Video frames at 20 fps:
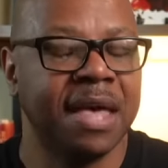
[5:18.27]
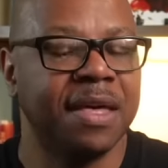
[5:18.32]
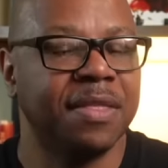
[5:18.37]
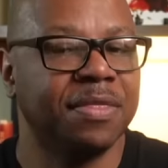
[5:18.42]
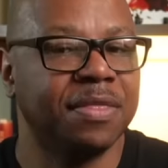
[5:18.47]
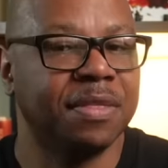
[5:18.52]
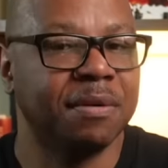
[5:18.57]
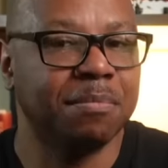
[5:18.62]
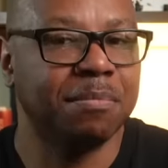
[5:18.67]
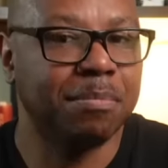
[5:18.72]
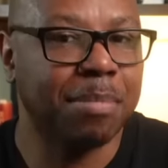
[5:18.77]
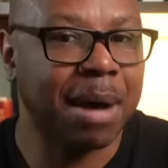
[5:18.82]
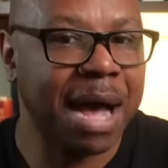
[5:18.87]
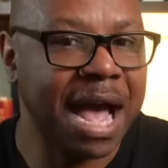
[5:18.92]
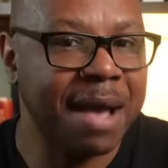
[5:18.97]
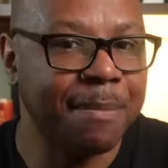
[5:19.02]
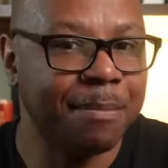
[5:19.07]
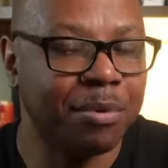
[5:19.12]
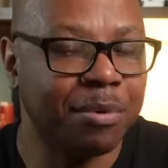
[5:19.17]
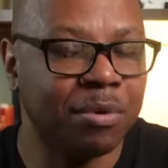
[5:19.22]
The
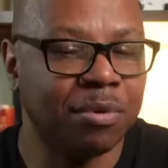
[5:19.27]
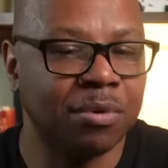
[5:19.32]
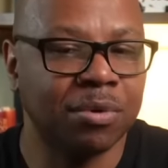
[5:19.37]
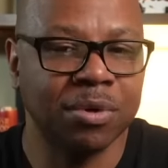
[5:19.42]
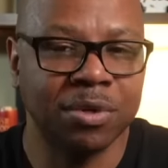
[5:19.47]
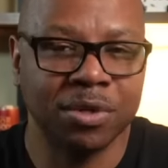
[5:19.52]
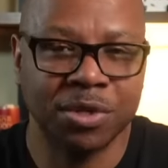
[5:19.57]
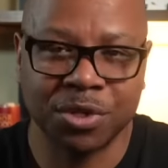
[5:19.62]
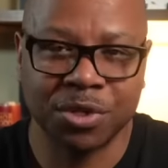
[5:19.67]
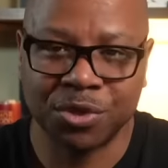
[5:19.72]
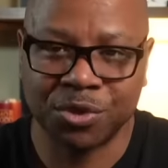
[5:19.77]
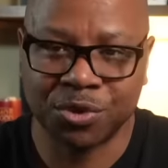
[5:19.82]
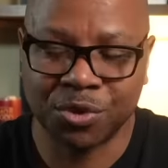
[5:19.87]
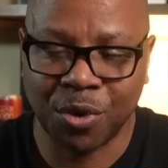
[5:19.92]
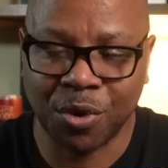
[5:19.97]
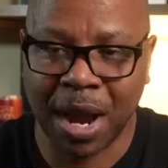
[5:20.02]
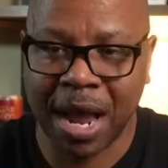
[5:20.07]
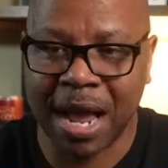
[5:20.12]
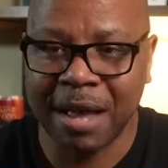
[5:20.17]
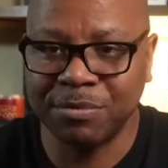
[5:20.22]
Bible
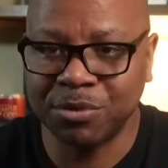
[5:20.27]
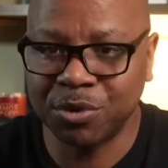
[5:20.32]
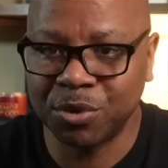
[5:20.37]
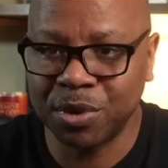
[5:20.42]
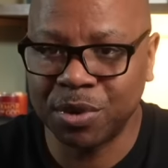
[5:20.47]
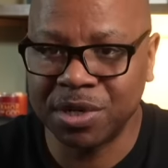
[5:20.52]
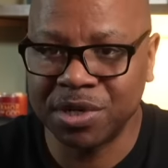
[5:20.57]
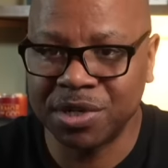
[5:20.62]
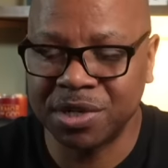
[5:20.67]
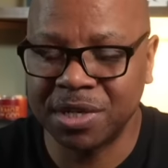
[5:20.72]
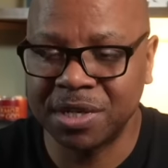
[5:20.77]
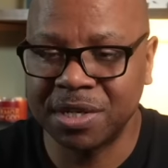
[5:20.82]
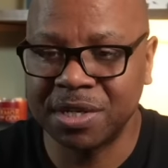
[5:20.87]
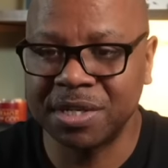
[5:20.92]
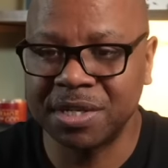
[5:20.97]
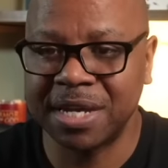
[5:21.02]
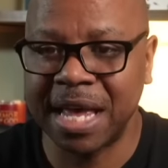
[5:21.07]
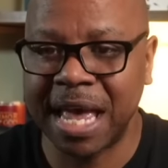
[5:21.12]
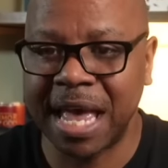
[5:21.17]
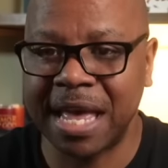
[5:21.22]
describes
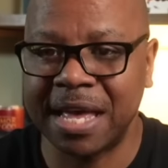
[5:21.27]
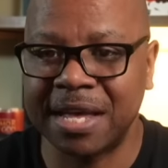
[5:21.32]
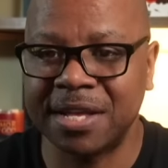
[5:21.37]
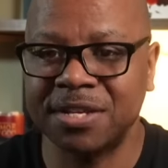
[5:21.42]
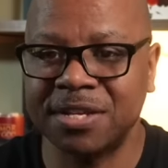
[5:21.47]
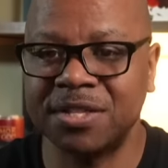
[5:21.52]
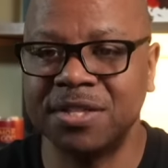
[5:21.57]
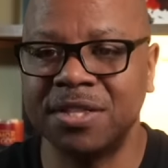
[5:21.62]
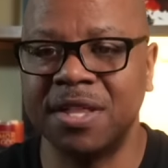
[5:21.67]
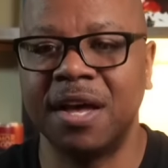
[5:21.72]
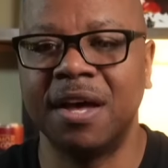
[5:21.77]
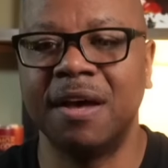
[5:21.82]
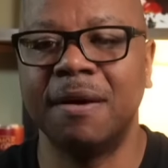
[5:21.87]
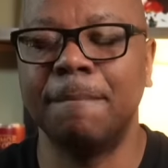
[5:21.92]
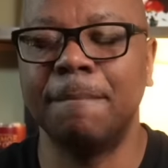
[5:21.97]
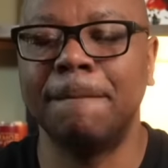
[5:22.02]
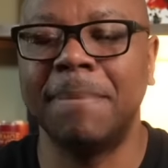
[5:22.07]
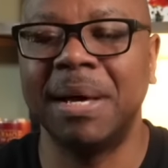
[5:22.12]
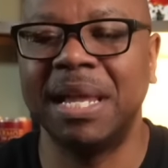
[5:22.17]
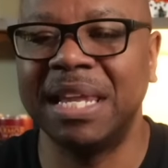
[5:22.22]
Christians as the
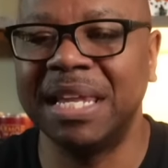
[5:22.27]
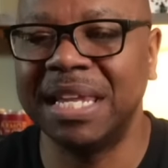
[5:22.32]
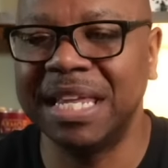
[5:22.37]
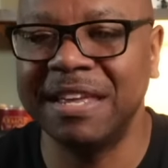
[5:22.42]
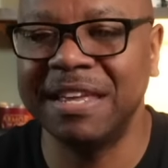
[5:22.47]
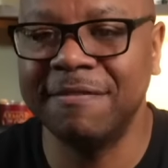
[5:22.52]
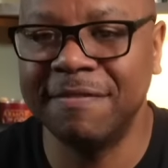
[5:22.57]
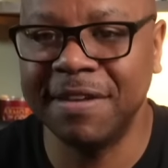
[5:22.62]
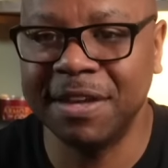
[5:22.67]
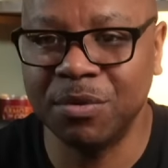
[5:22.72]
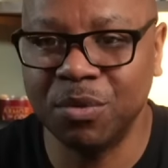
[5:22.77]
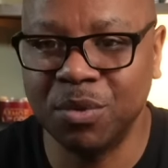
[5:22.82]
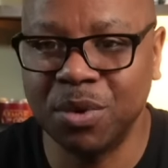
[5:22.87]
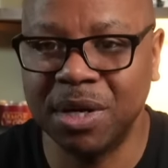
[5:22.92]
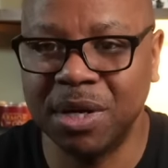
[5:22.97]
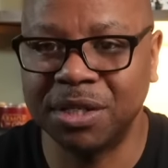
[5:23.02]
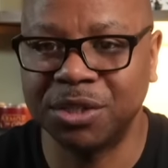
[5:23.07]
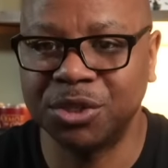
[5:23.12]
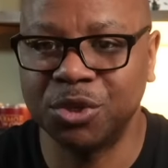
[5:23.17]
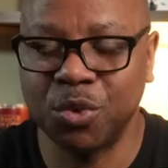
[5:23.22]
believing
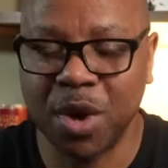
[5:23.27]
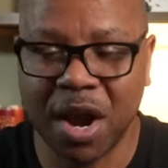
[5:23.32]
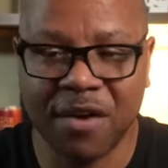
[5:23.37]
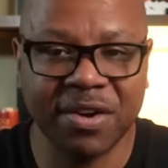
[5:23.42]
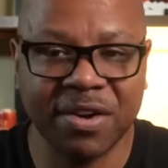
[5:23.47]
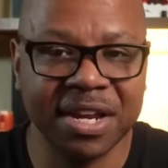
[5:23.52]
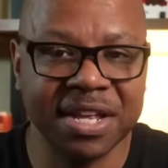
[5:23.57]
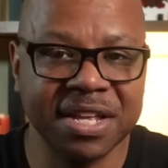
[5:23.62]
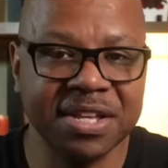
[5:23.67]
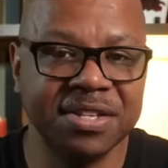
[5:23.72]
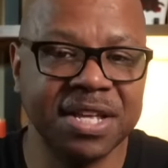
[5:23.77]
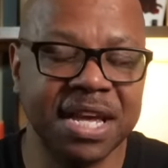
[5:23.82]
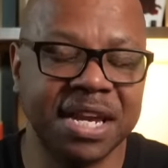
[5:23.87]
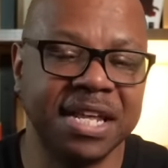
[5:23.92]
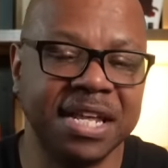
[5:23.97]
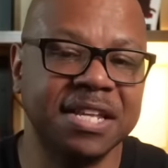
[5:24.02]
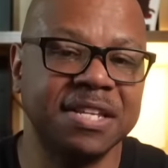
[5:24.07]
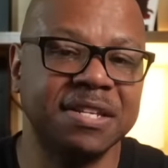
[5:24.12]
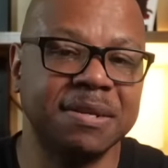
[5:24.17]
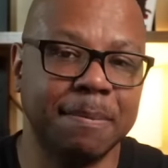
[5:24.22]
ones, whoever it is that
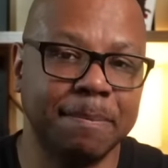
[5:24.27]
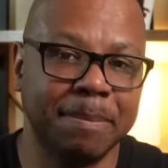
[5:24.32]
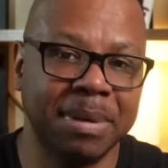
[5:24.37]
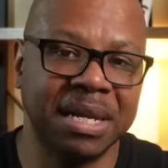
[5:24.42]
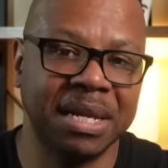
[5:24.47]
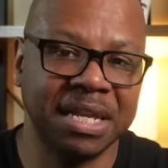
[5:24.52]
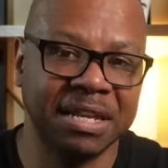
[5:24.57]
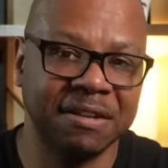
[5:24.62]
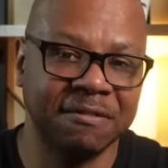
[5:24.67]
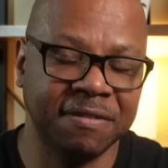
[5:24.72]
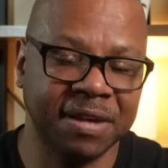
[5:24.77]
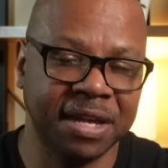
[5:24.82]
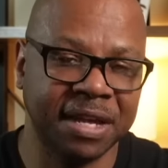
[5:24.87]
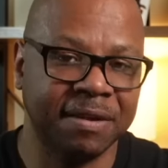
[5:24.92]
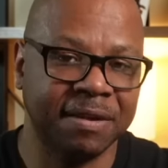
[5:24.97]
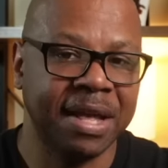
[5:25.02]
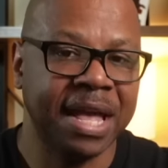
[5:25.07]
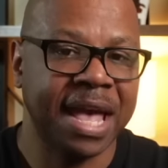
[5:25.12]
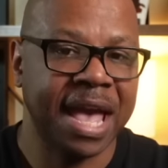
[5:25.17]
is believing.